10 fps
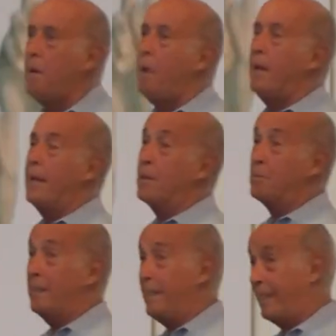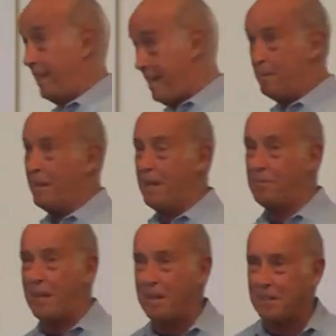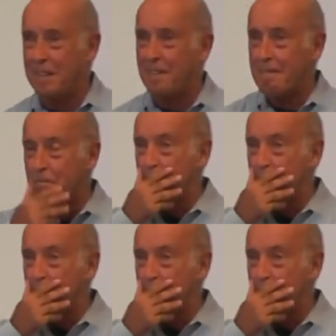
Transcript: and I was really glad when I found it,